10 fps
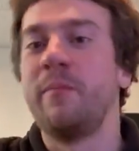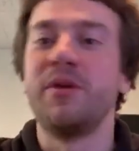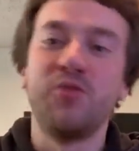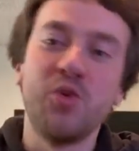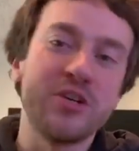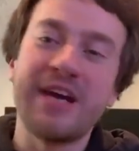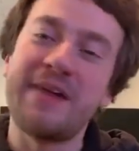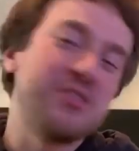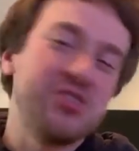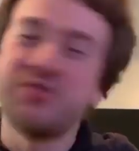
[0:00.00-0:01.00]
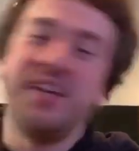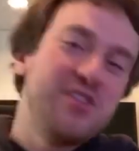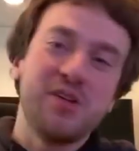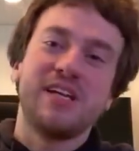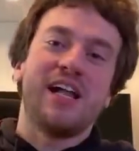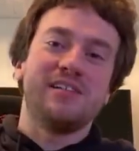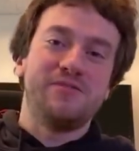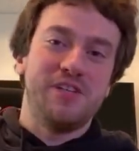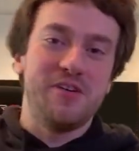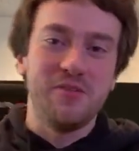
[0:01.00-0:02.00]
But if you order after 3, no dollar
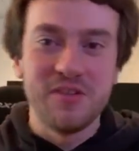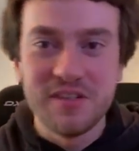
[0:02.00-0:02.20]
for you.